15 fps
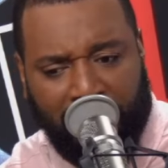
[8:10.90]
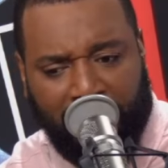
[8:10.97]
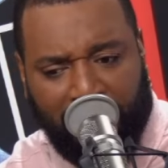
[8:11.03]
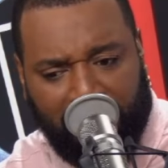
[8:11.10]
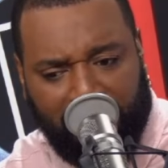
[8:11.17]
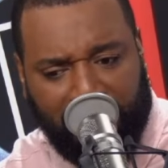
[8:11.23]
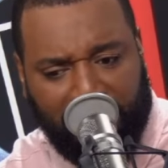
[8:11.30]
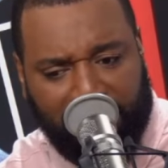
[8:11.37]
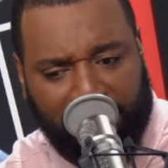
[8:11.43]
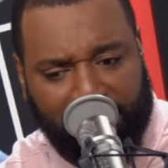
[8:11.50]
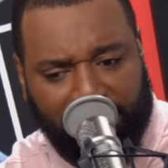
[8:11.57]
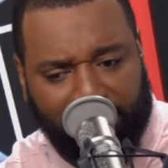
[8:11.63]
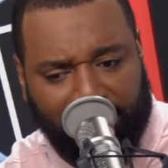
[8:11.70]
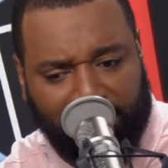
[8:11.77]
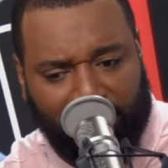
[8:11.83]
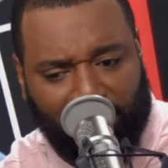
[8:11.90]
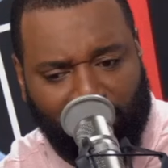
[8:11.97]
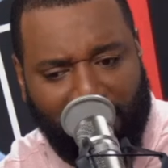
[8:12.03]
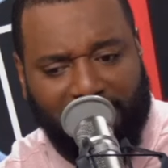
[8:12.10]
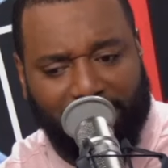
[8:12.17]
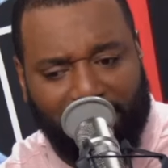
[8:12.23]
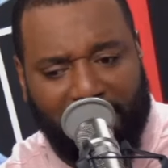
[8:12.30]
He's
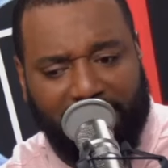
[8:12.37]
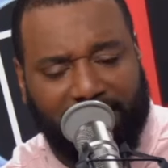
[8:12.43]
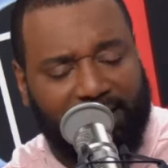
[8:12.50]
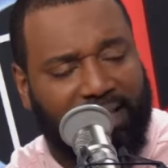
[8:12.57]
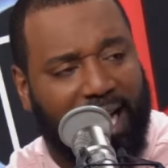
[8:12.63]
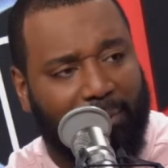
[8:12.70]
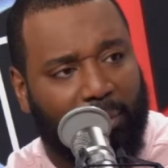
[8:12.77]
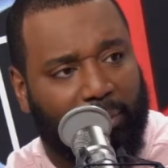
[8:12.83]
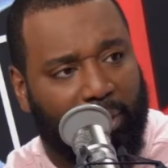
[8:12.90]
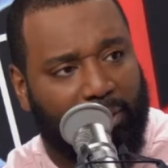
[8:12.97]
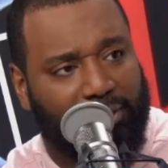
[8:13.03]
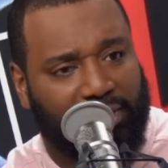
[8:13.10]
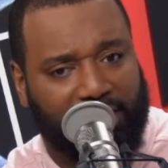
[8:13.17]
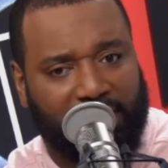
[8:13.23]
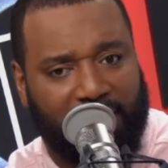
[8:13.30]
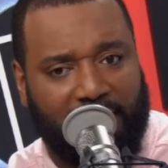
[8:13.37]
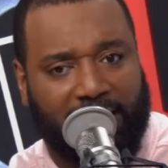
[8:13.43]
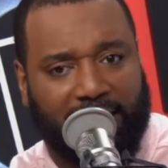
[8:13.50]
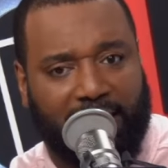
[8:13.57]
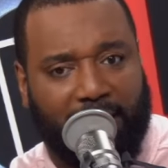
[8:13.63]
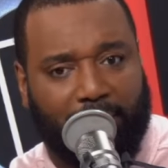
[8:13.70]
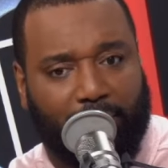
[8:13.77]
strikes me as the type of person
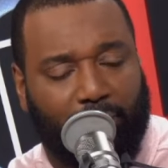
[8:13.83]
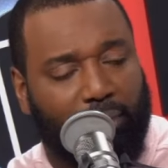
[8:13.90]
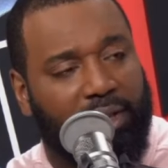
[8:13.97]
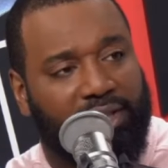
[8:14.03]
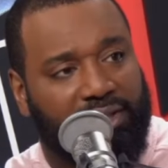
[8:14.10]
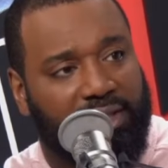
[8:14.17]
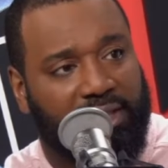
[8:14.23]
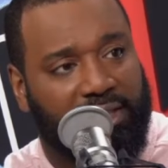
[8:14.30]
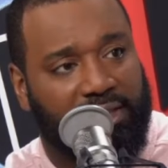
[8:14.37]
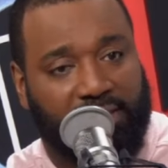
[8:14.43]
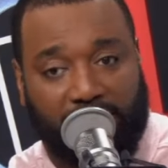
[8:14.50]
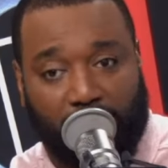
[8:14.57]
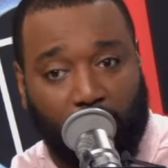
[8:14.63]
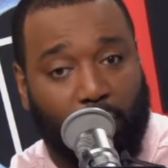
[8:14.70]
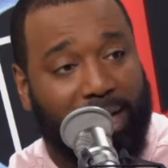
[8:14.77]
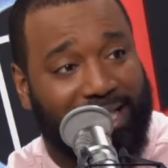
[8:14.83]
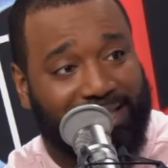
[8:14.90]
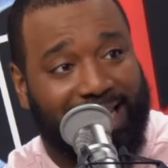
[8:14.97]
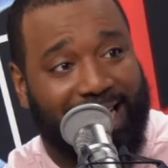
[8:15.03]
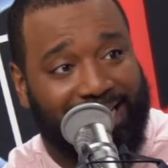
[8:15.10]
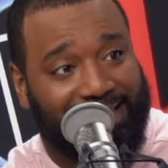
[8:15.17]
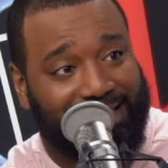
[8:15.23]
that preaches, do as
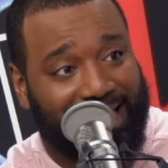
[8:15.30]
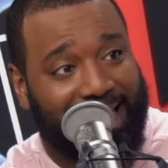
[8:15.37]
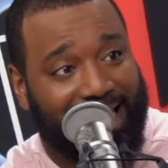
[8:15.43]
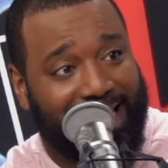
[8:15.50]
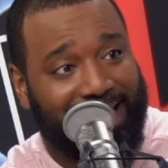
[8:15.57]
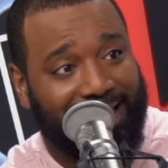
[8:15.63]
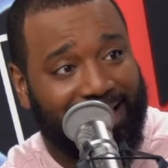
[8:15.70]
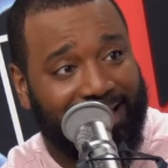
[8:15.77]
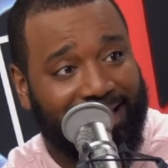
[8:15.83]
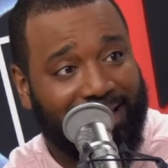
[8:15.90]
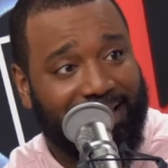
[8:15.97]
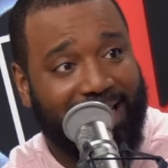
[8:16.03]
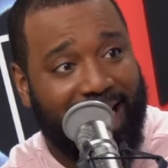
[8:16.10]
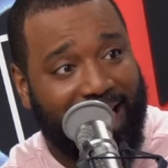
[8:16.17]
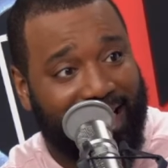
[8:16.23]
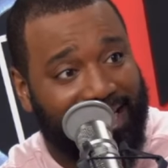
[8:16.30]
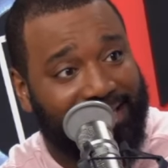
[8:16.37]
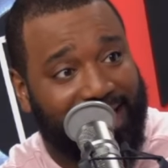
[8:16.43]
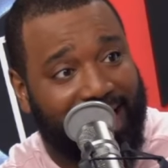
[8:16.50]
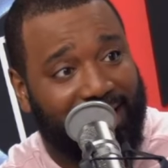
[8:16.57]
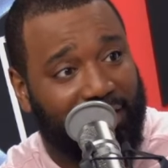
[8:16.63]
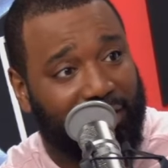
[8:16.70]
I say, not as
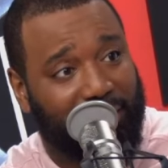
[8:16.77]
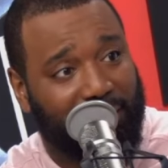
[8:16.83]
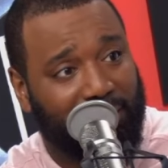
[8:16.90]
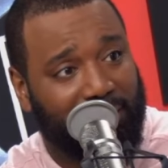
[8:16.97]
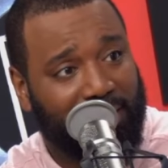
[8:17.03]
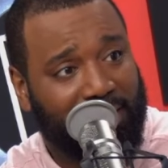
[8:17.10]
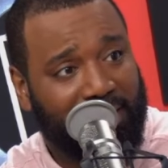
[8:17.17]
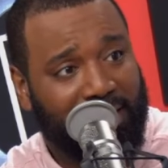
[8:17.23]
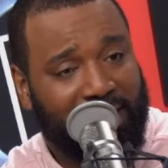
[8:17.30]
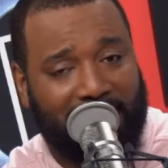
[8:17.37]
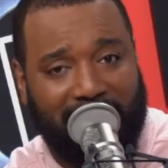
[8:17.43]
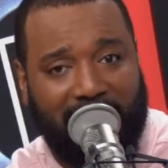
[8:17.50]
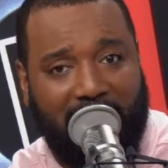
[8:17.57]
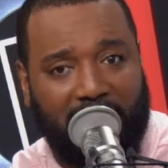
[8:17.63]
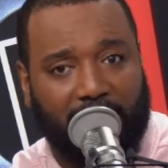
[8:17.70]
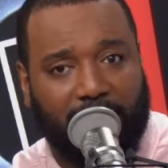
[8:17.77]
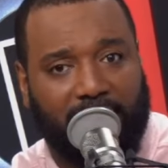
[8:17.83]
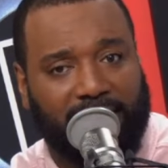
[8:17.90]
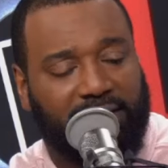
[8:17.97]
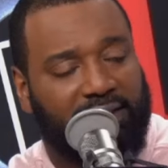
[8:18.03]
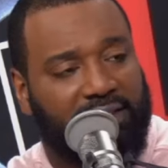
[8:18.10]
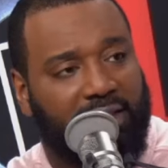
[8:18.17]
I do. And I don't
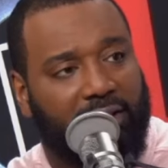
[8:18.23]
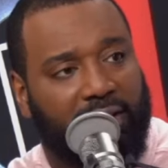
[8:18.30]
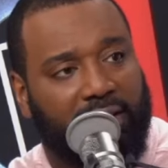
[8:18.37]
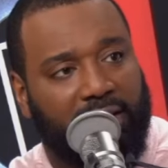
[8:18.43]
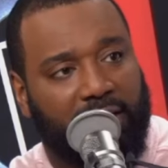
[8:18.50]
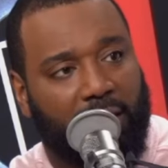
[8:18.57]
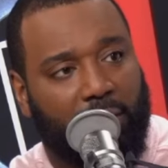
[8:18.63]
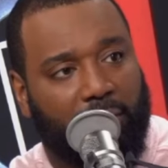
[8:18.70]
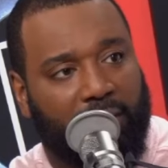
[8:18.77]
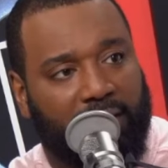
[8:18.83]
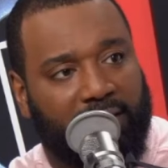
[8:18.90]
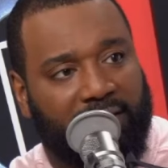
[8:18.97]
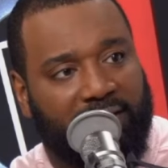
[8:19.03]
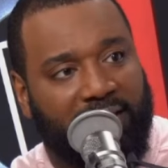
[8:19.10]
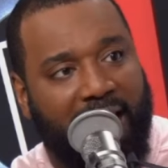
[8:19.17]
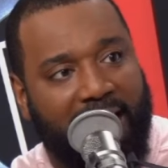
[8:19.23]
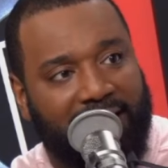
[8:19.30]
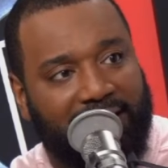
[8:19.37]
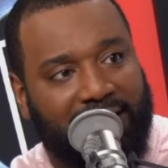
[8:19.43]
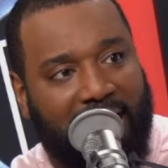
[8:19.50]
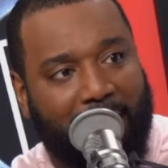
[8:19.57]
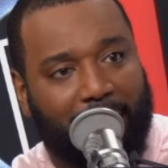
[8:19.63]
necessarily know that
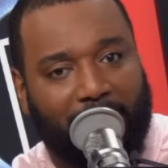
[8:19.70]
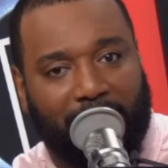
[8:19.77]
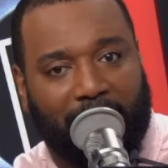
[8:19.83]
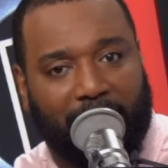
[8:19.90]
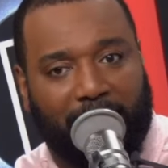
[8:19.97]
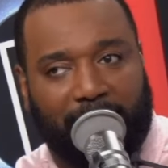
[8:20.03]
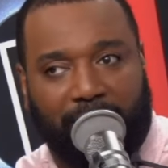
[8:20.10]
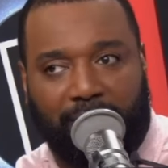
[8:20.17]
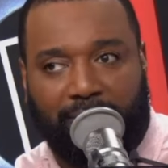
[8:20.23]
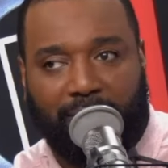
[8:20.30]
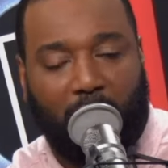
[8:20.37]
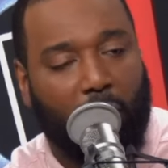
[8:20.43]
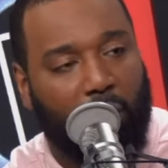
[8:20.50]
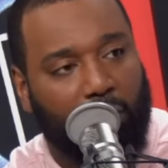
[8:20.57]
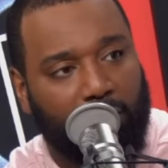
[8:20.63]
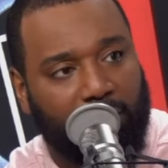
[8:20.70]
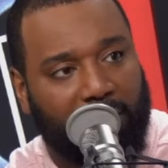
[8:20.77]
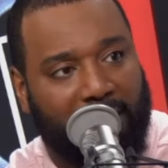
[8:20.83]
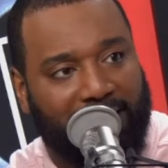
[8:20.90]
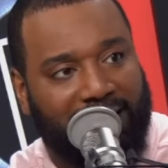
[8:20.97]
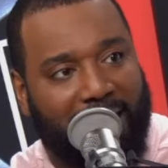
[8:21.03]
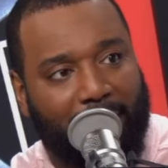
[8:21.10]
type of tone,
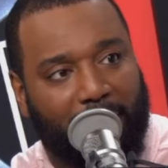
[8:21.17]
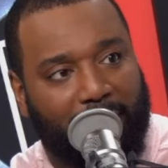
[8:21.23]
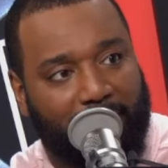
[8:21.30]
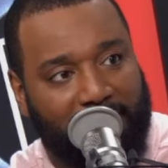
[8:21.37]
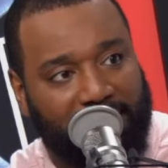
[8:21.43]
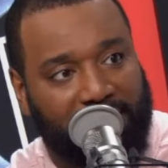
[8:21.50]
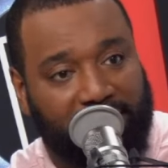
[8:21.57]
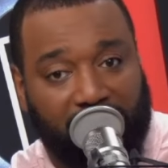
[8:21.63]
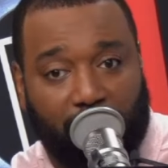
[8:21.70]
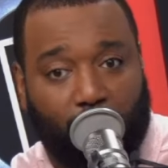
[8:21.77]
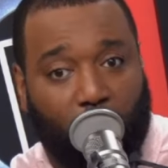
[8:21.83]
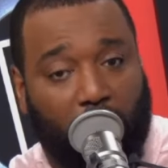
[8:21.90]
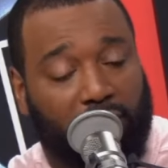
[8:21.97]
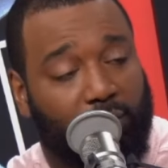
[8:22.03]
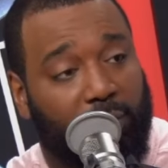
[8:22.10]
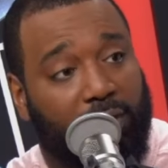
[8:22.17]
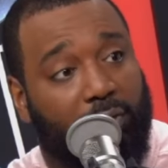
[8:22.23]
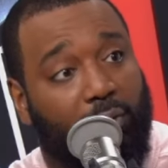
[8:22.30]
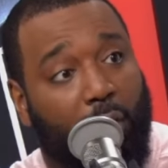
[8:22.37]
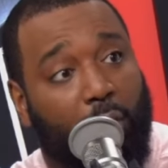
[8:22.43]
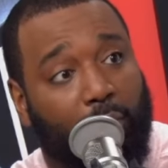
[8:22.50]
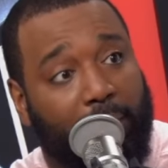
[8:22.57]
that type of messaging works with
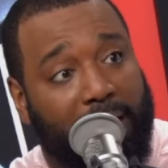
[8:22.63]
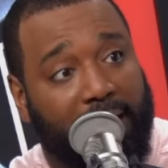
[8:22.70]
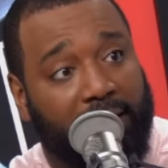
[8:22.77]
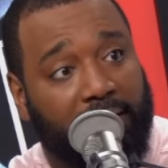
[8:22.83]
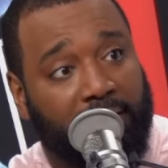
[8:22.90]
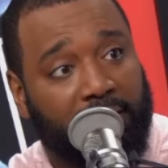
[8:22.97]
grown men,